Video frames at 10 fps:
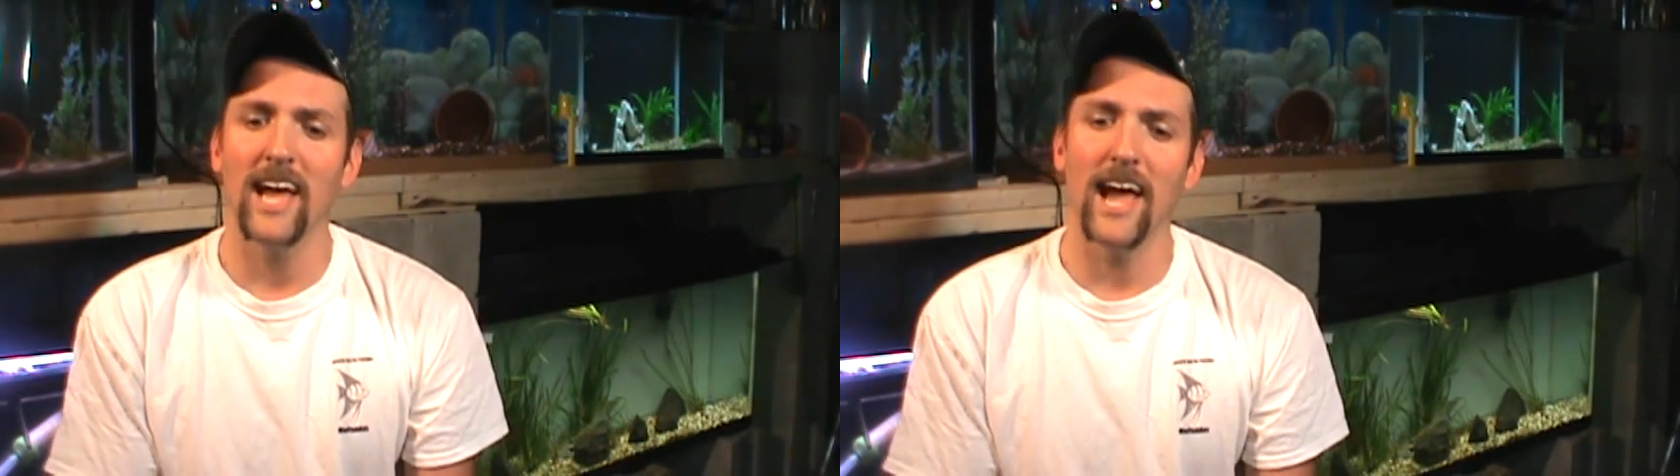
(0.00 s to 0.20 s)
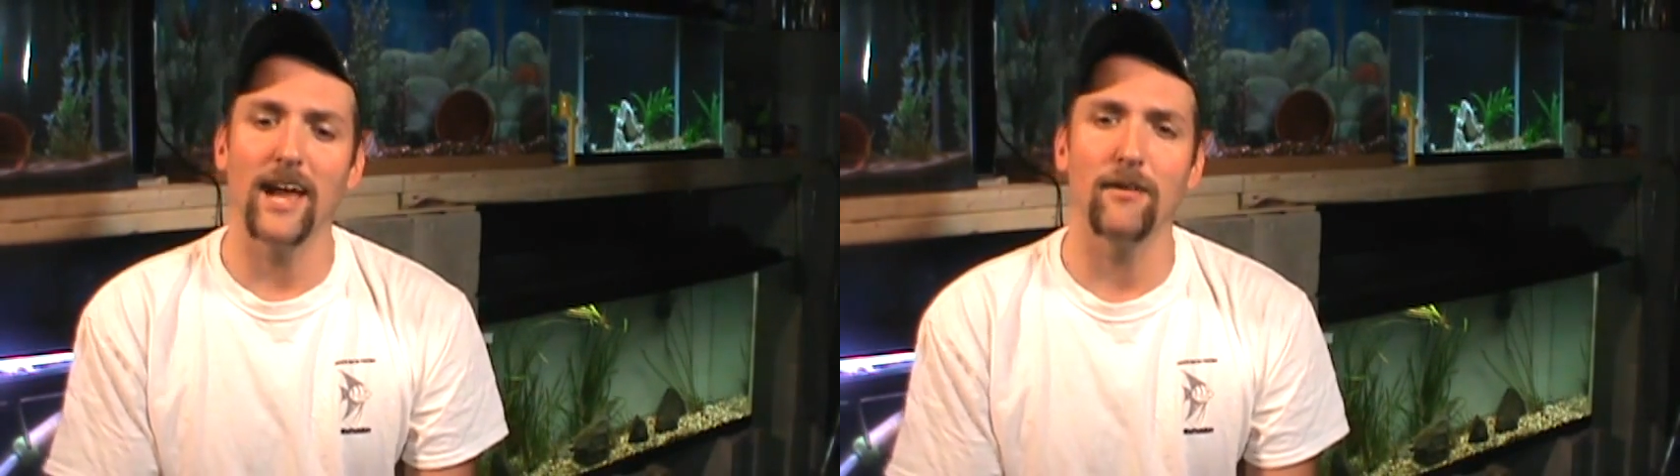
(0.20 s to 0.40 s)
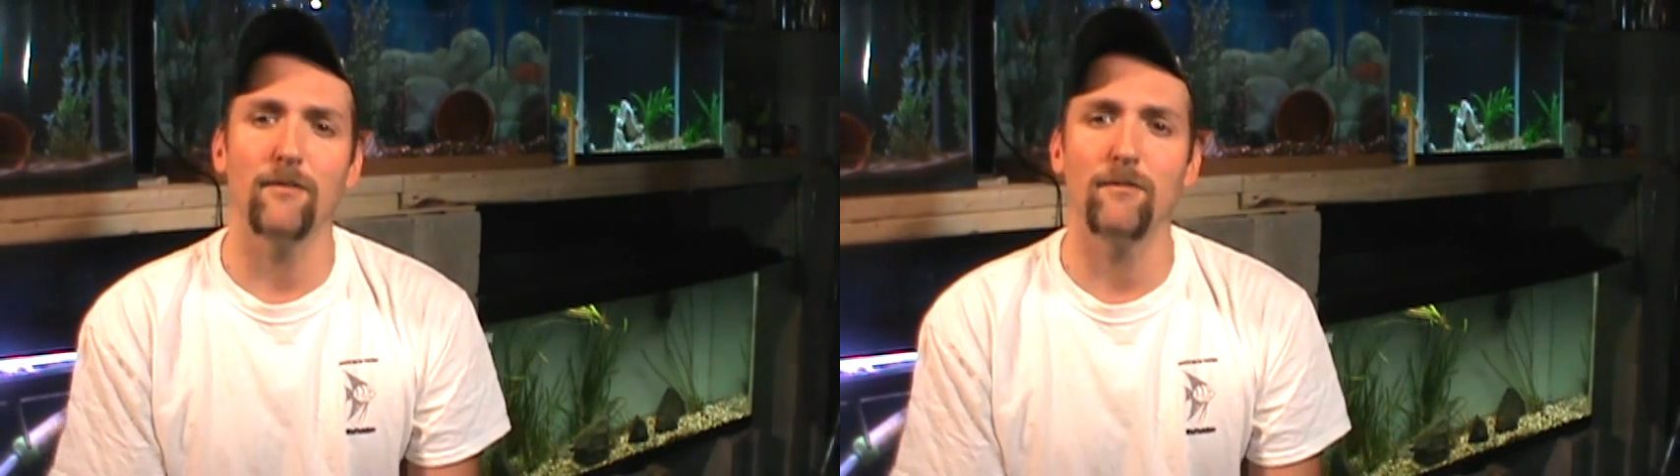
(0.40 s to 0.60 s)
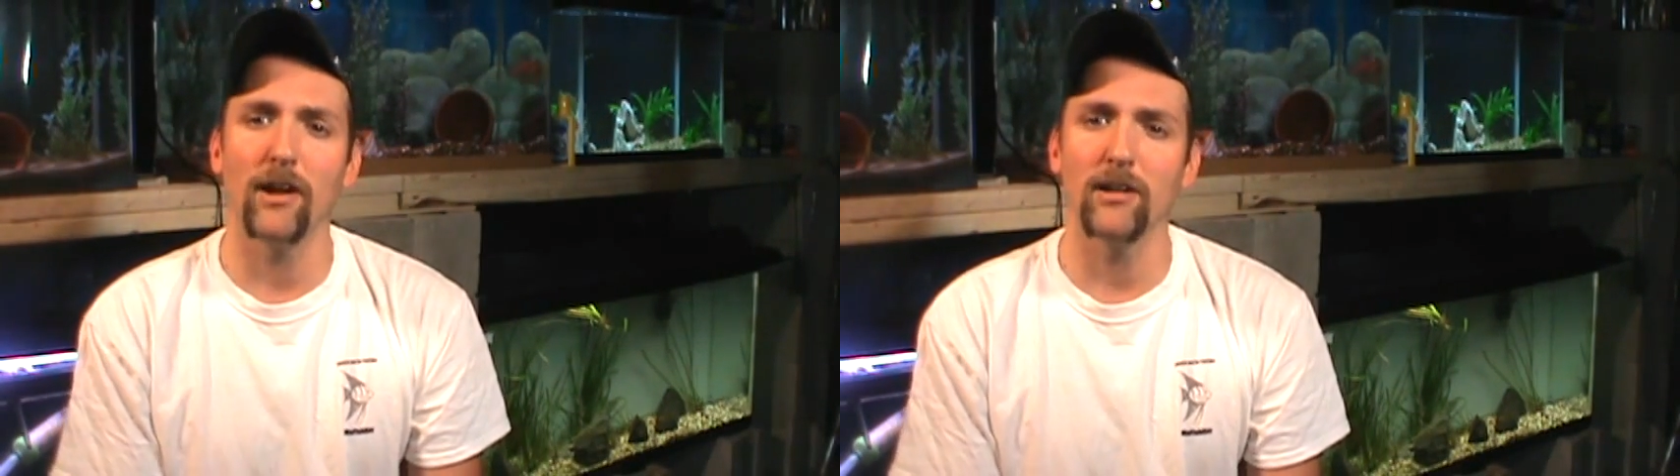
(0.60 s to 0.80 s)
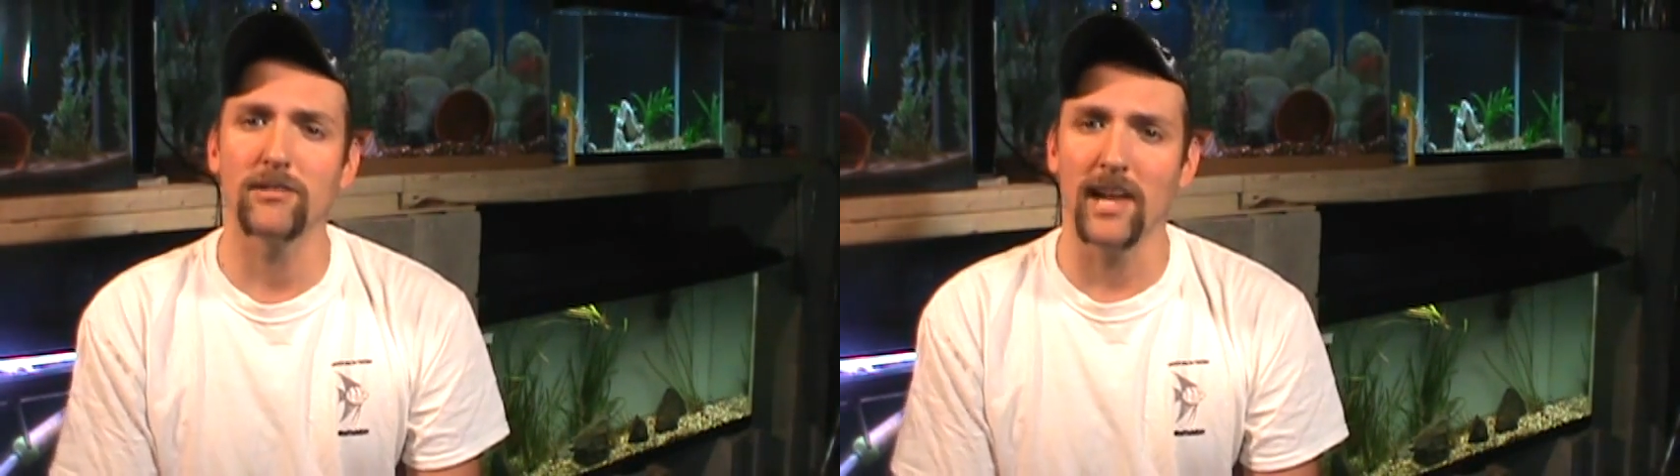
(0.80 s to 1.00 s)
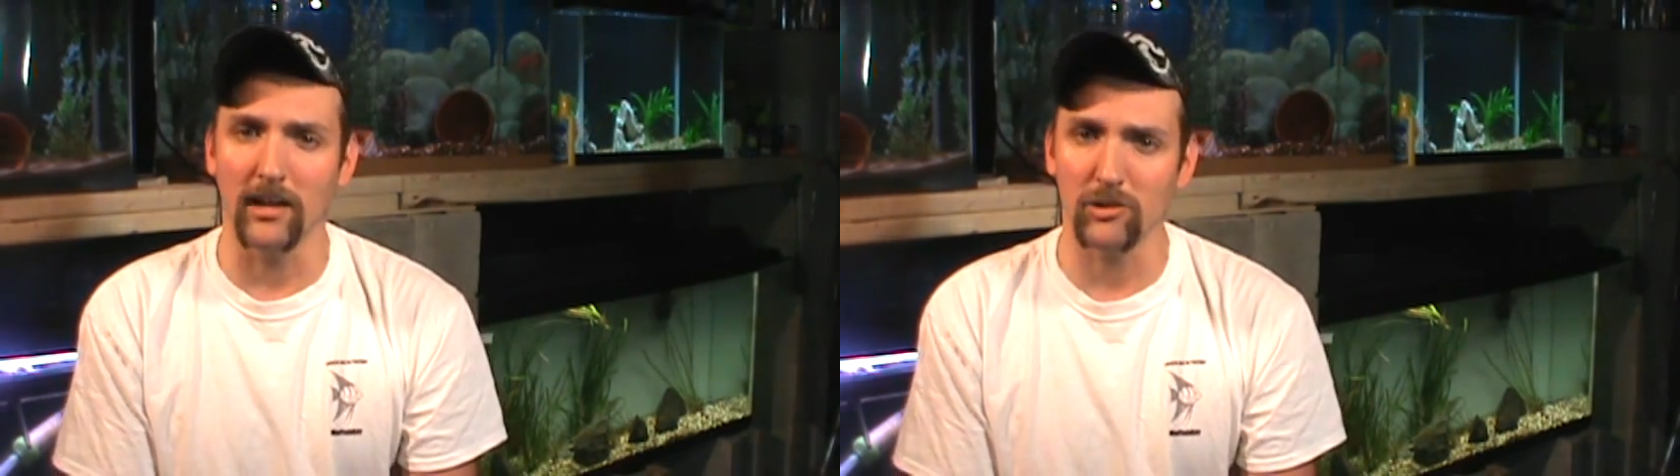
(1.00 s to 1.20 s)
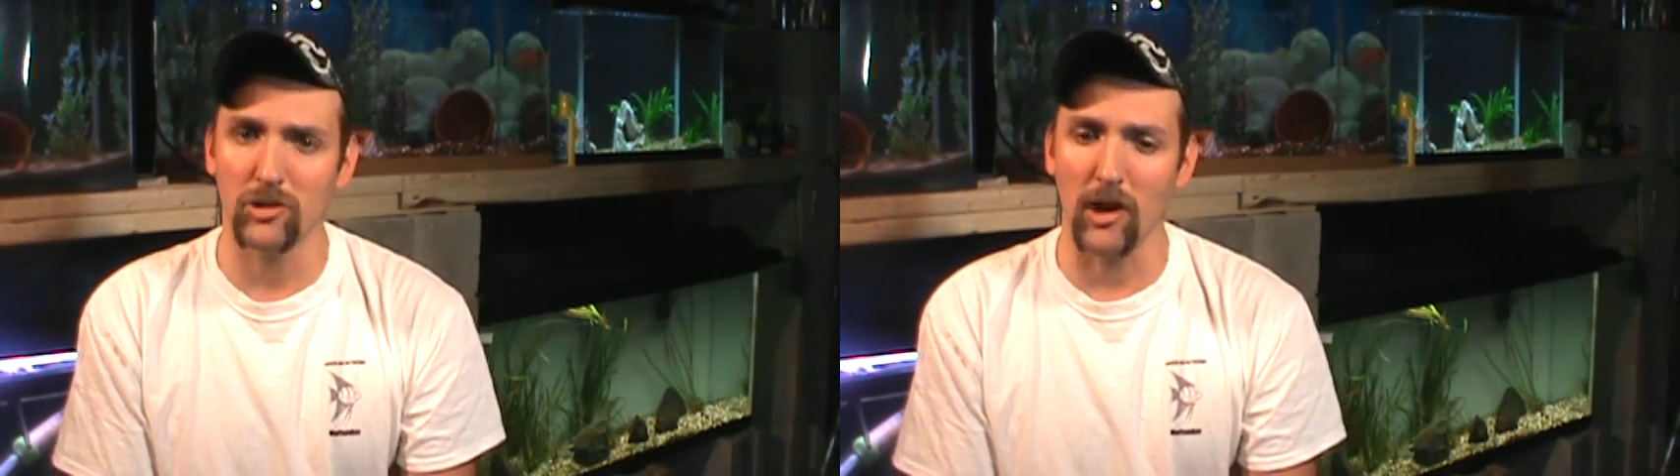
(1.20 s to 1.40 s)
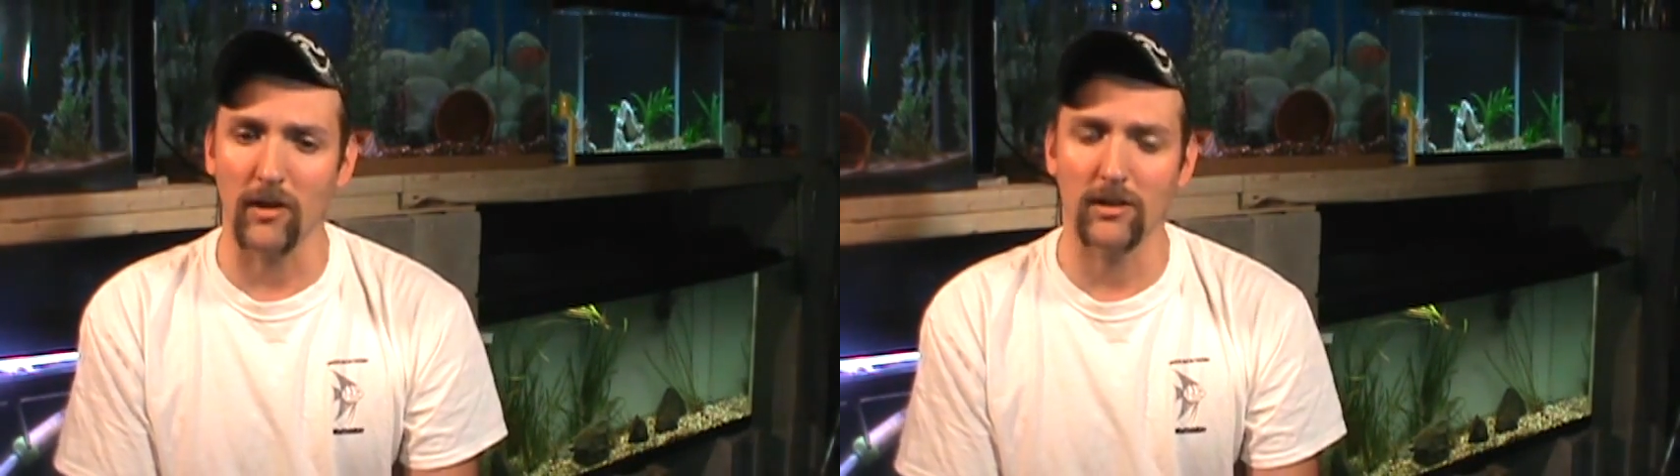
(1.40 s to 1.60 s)
and a firetail
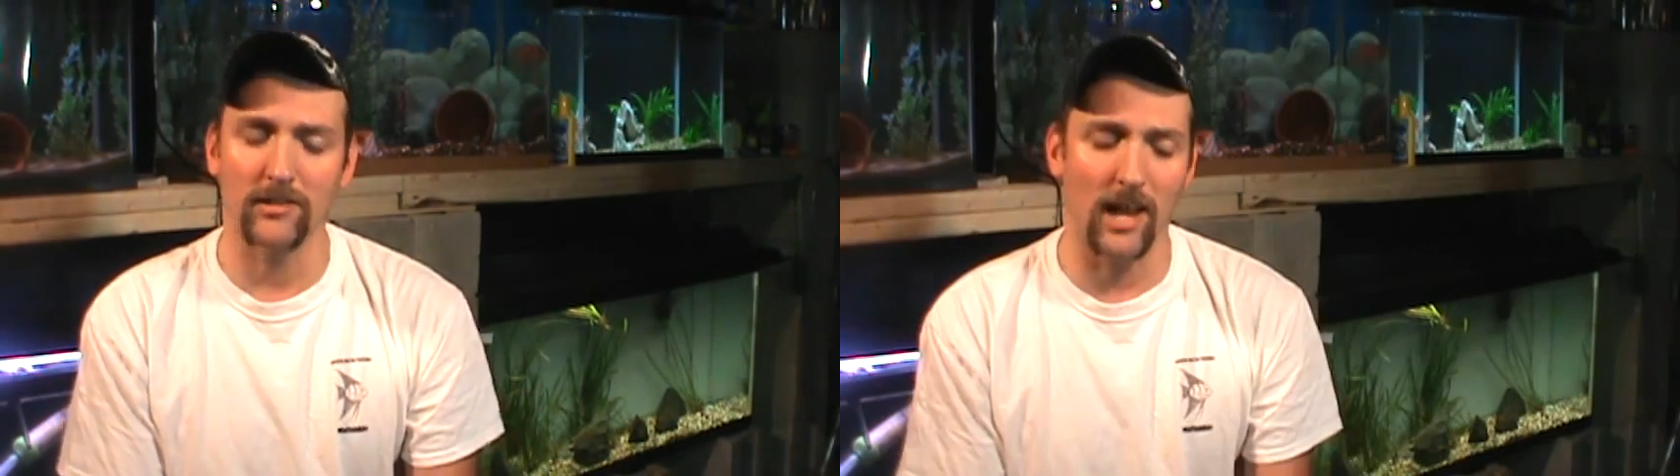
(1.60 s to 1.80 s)
shark.